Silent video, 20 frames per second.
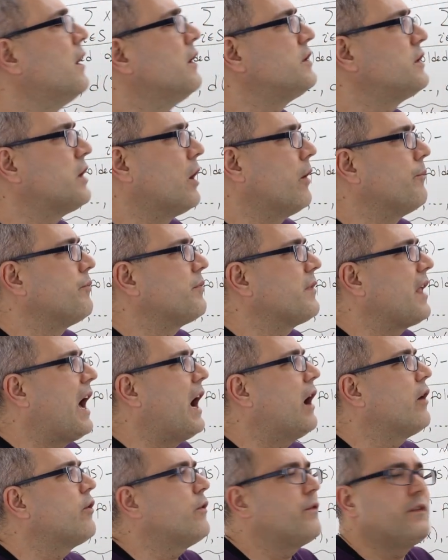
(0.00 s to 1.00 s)
So,
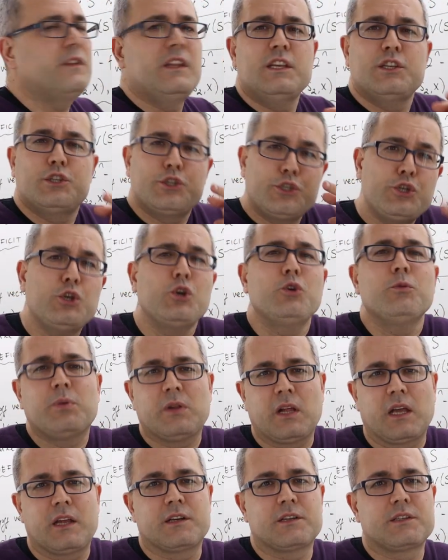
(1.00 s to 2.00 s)
out of these two
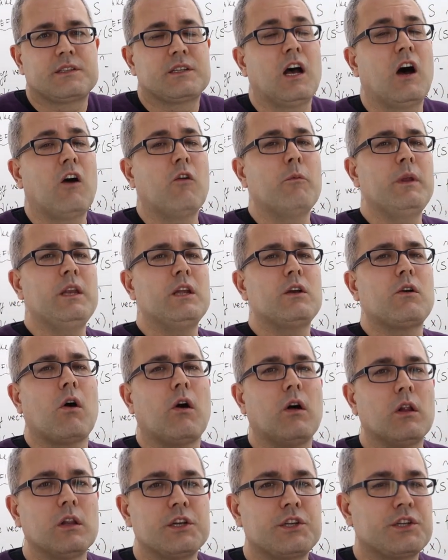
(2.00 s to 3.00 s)
players, how many
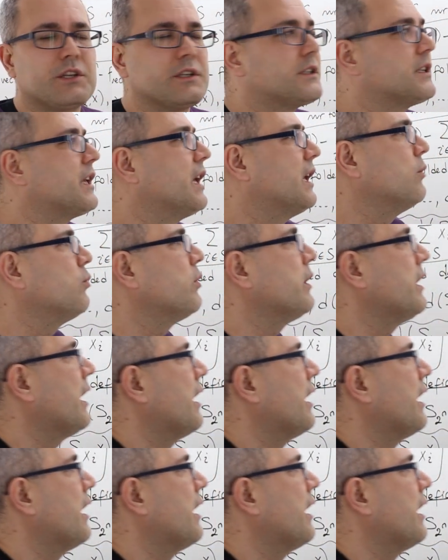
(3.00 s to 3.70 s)
coalitions can we